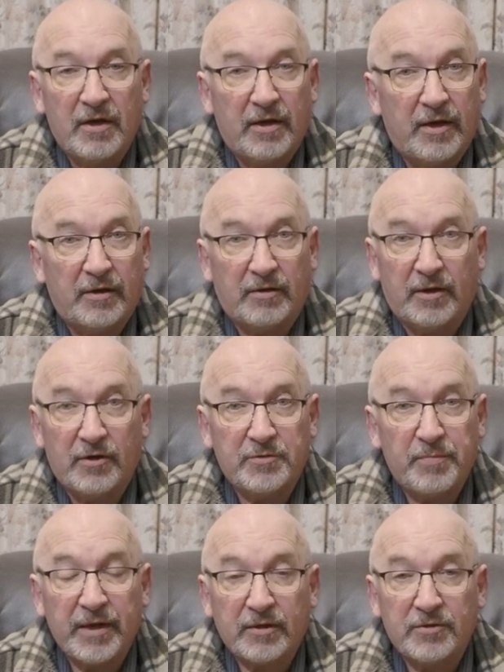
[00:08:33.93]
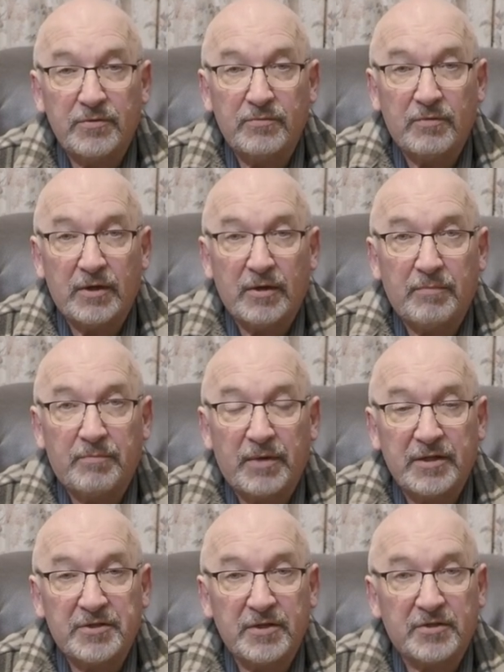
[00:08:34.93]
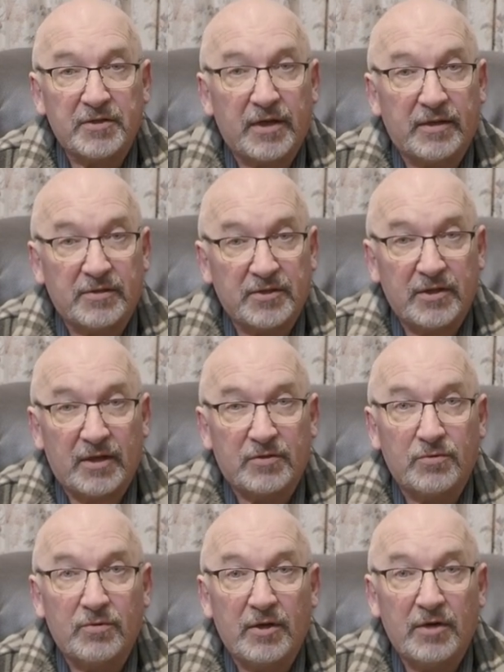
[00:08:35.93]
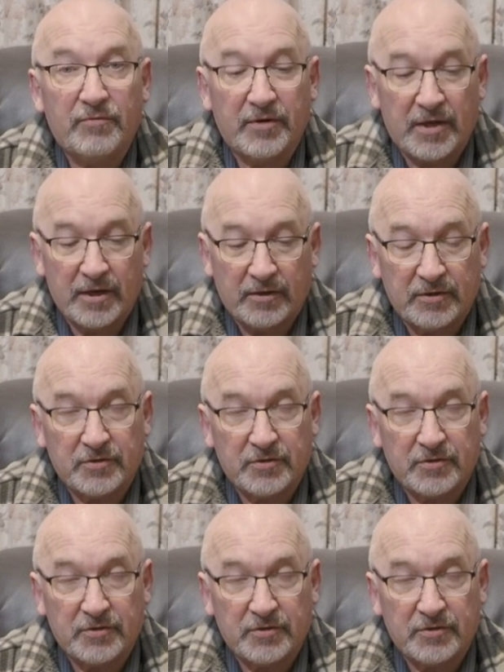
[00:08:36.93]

and goes back to basics and starts all over again and